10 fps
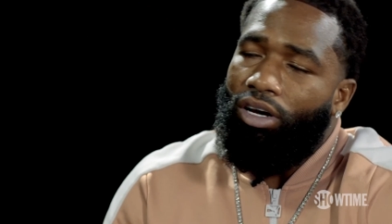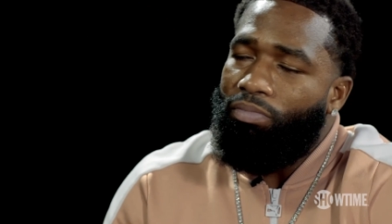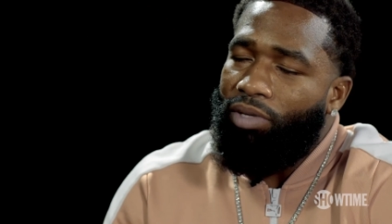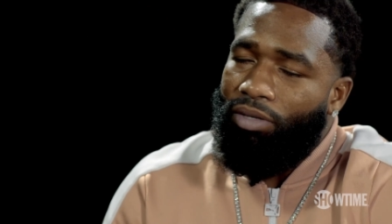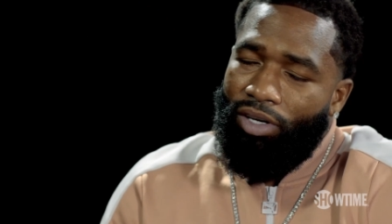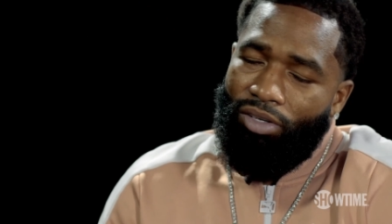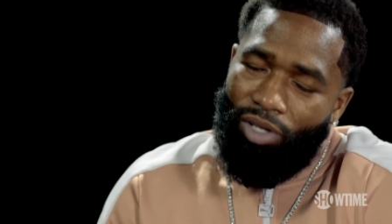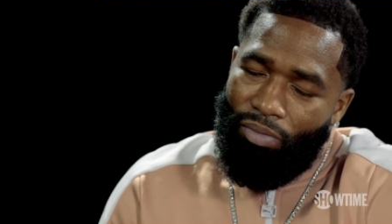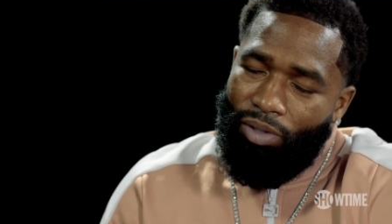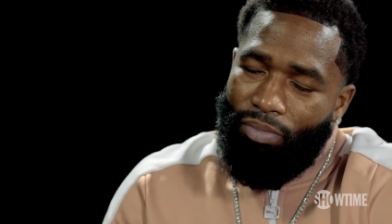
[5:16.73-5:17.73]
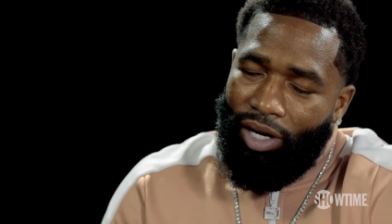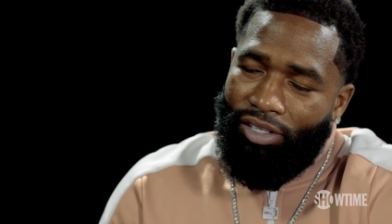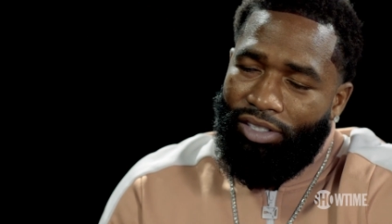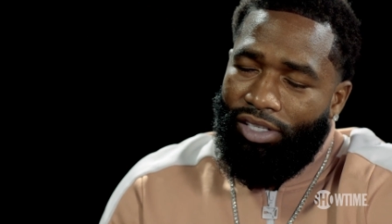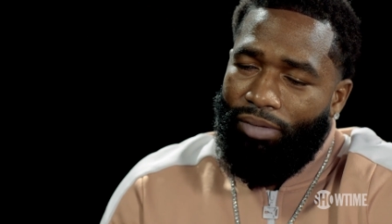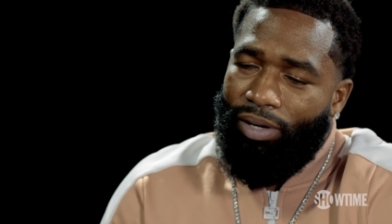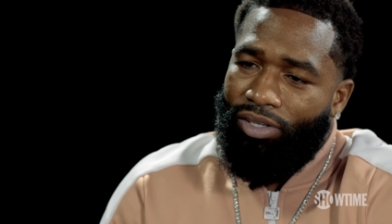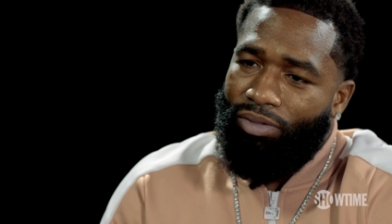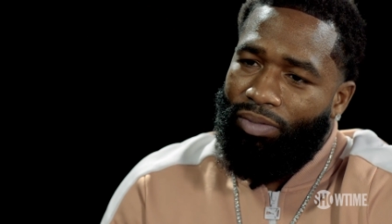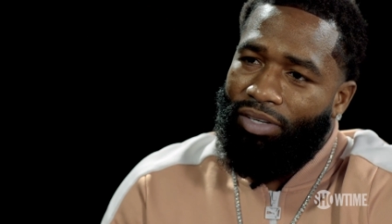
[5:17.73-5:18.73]
Oh, Mickey, oh, we're gonna put him back in his
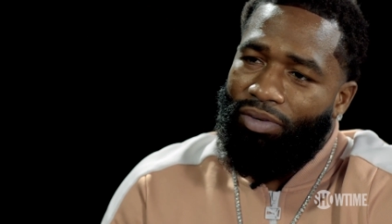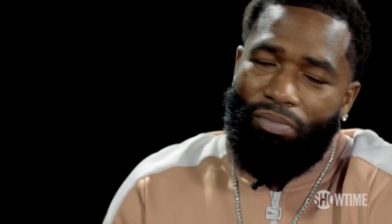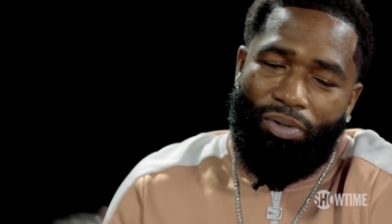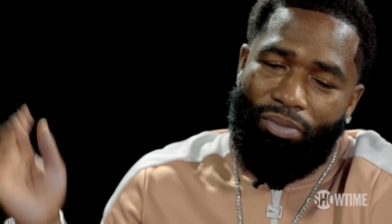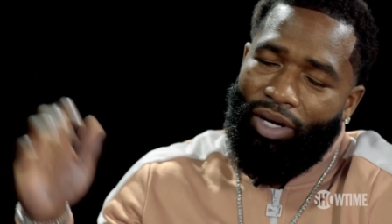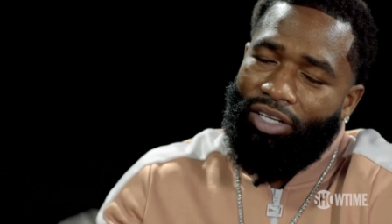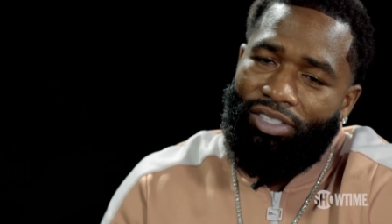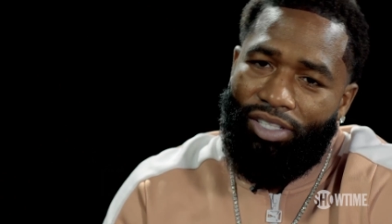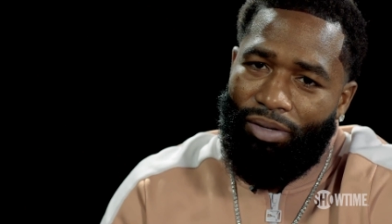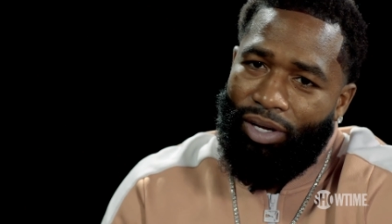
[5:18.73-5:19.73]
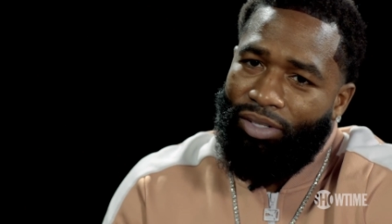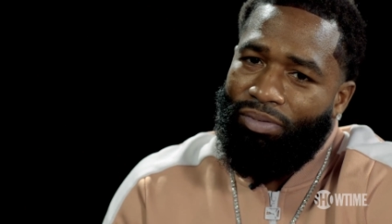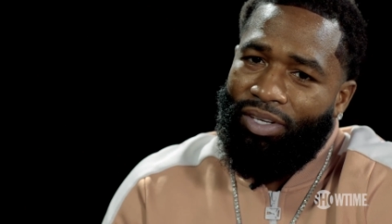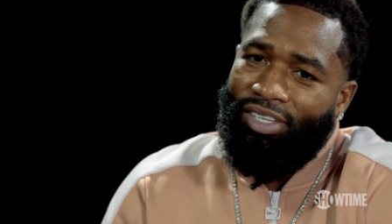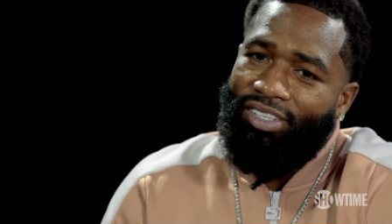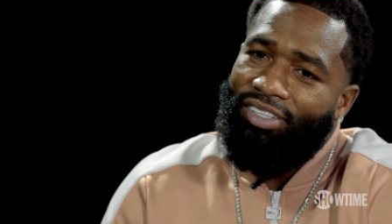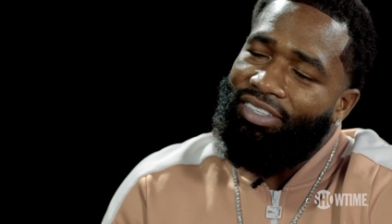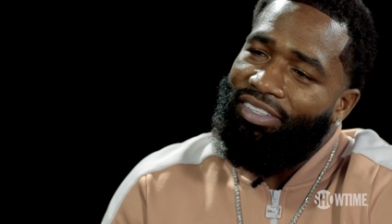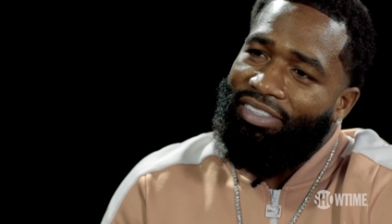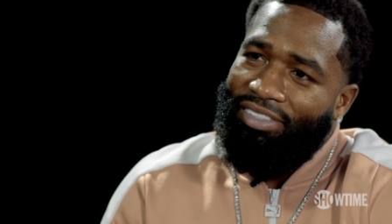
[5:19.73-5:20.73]
clubhouse, man. We're gonna put him back in his clubhouse, man.
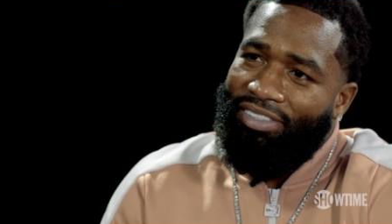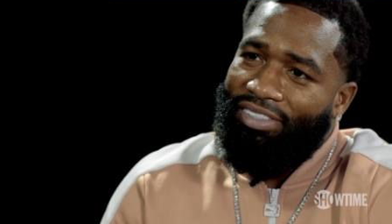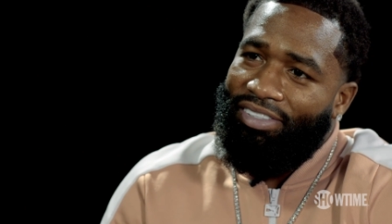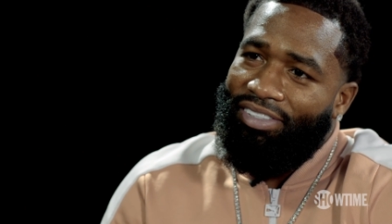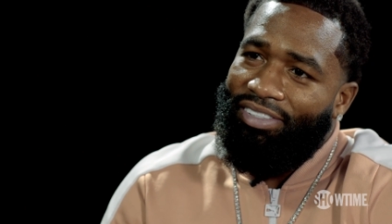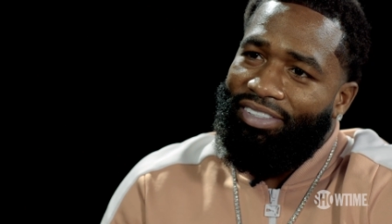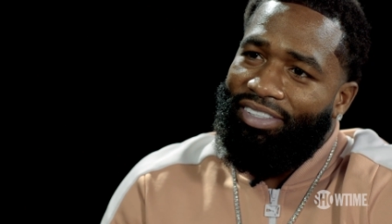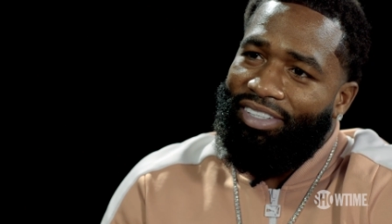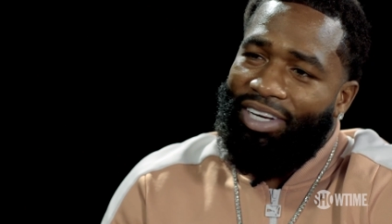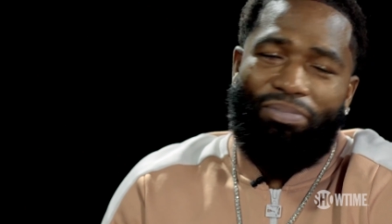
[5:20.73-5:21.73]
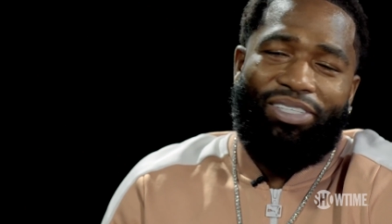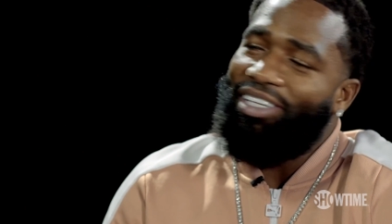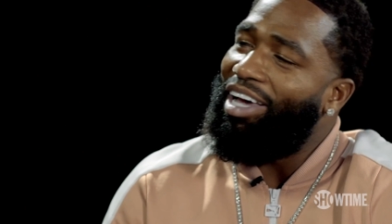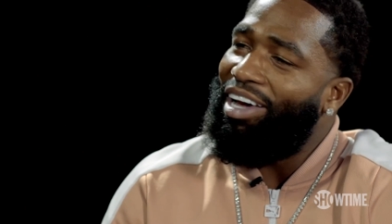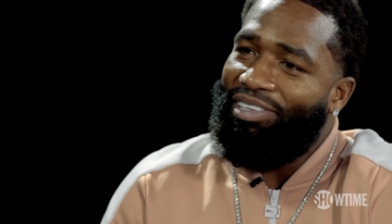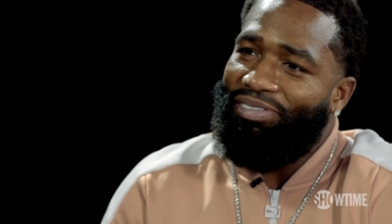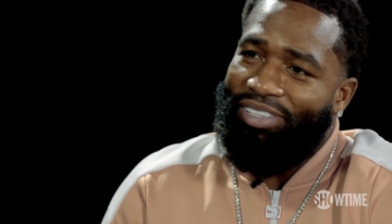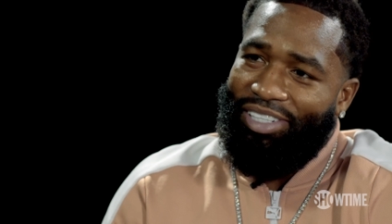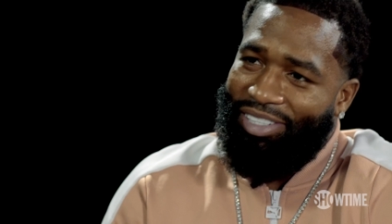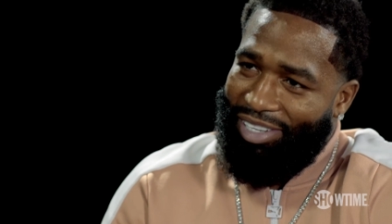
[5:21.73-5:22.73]
Come inside, it's
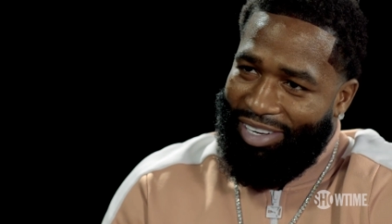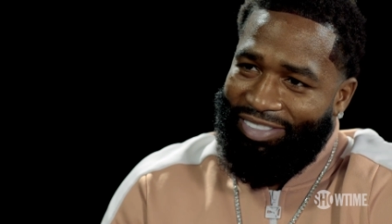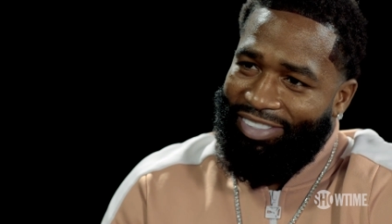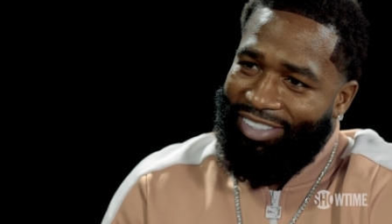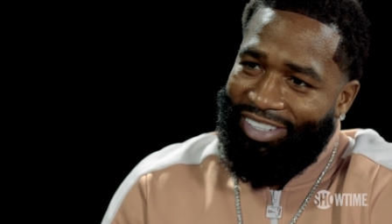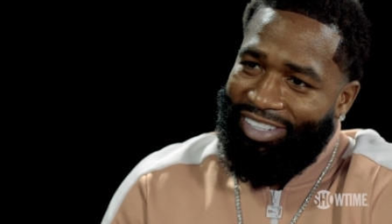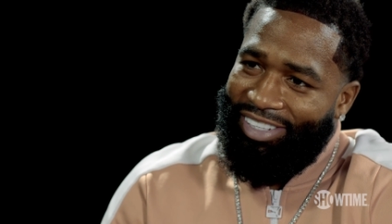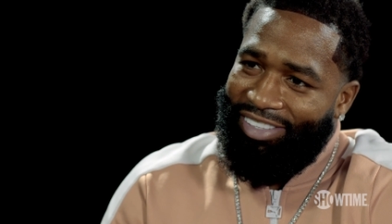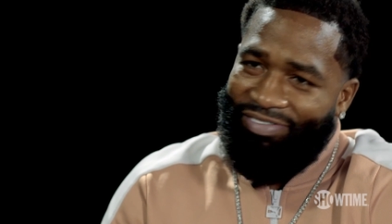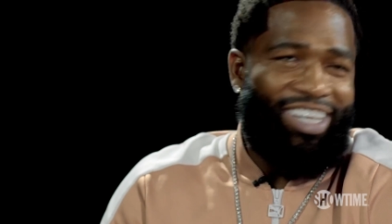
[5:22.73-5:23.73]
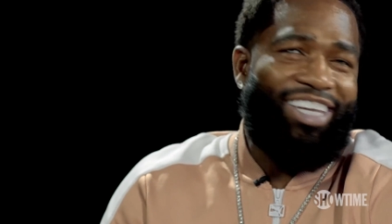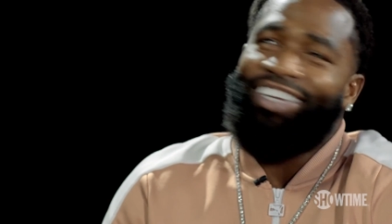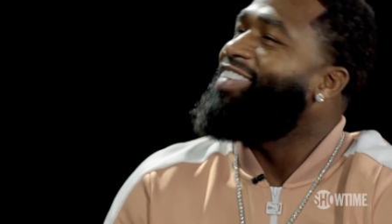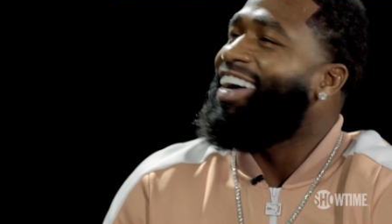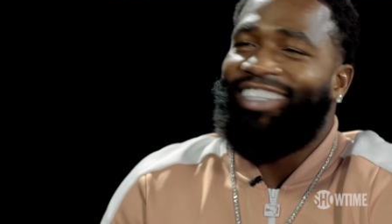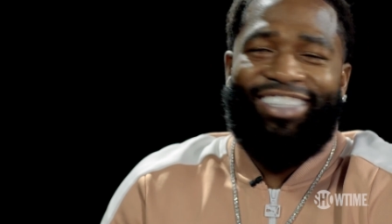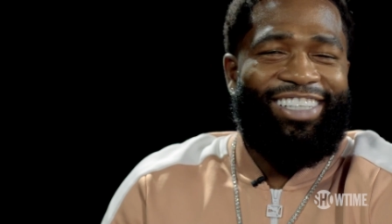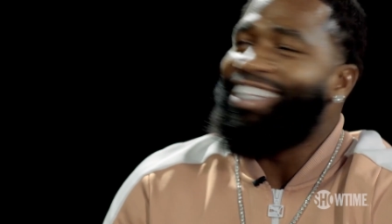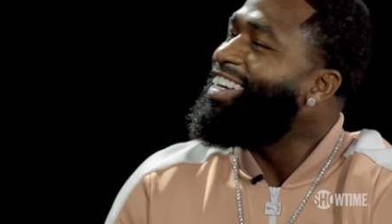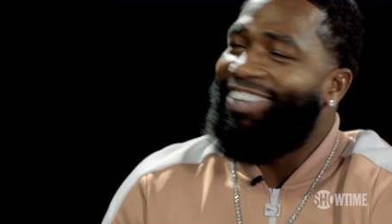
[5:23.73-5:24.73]
funny time. Mickey Mouse
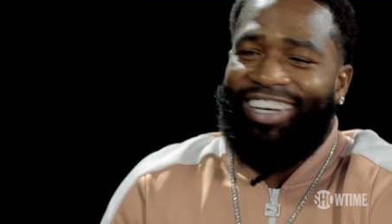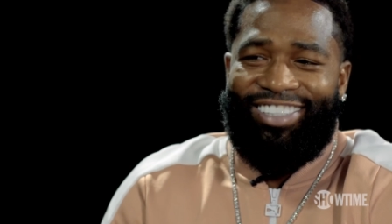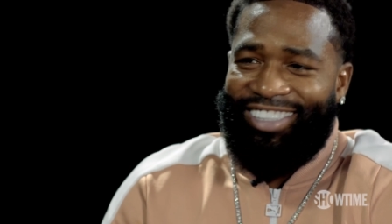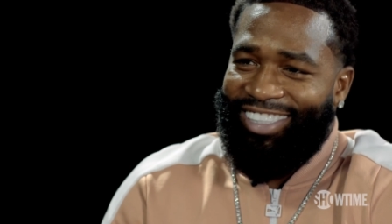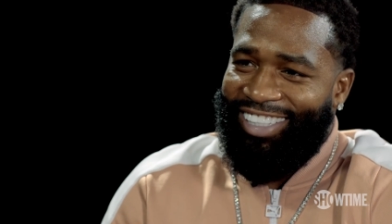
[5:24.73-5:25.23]
clubhouse.